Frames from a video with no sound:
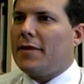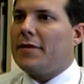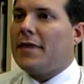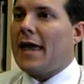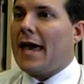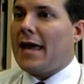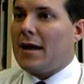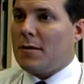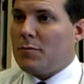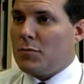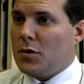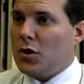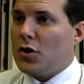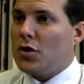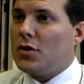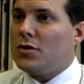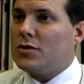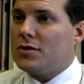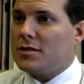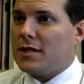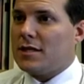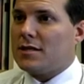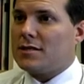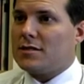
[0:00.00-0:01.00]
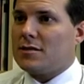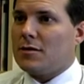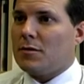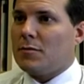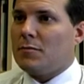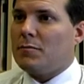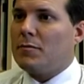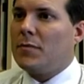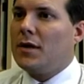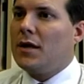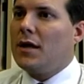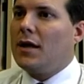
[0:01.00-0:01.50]
that immune
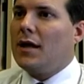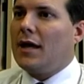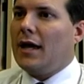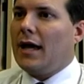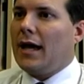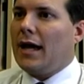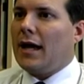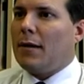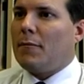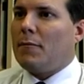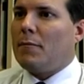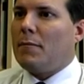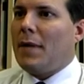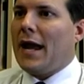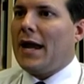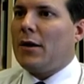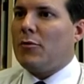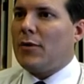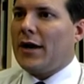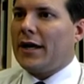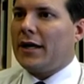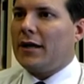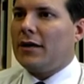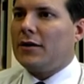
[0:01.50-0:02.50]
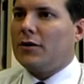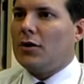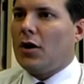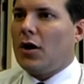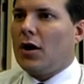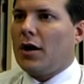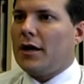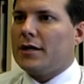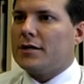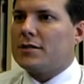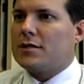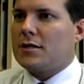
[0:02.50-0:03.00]
system may
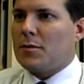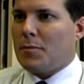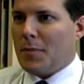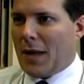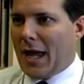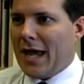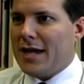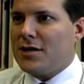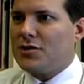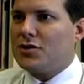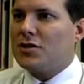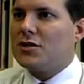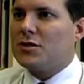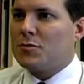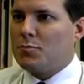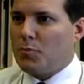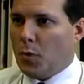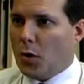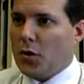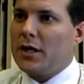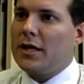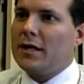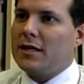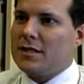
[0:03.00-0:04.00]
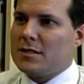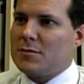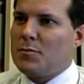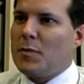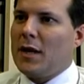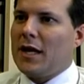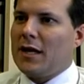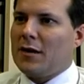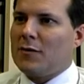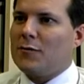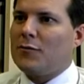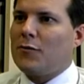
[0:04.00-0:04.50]
recognise the patient's body as
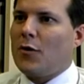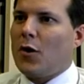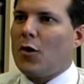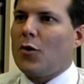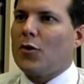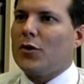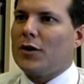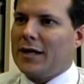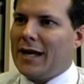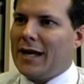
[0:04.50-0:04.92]
being foreign and